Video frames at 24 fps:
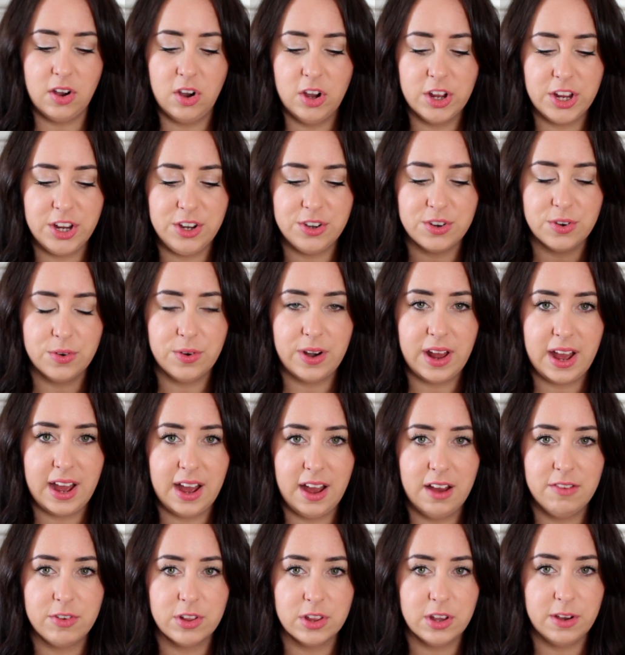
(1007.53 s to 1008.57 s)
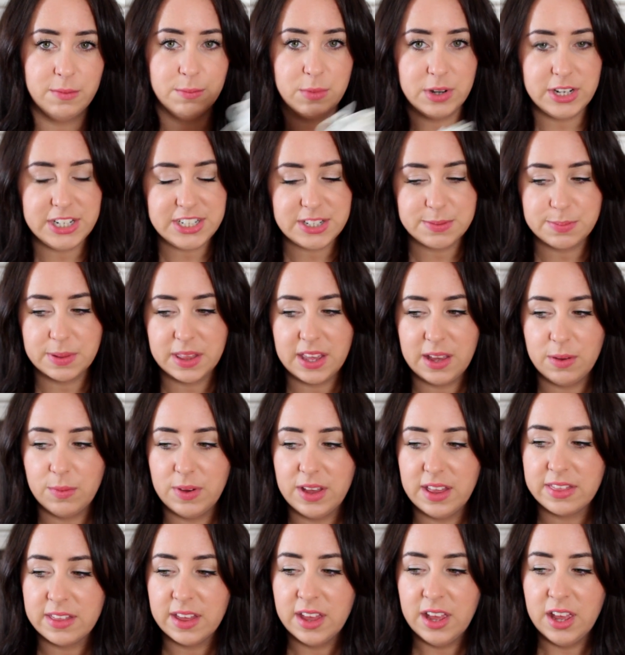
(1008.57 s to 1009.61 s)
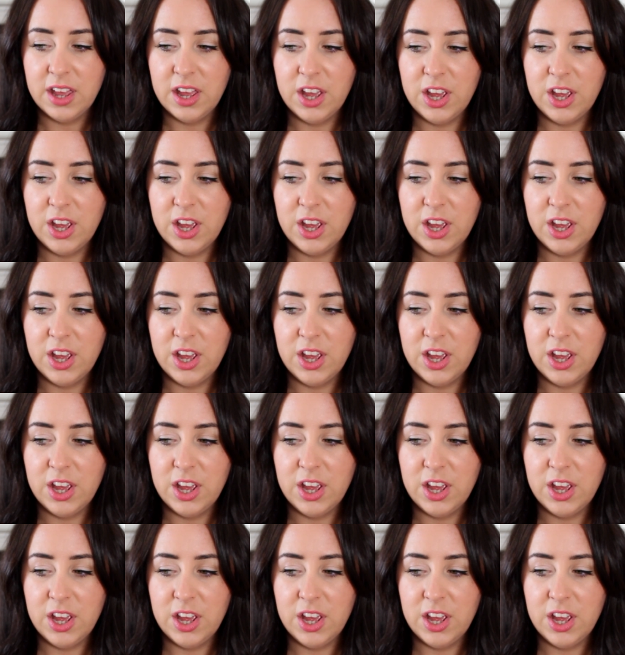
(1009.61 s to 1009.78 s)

or you don't have a lot of money to play with.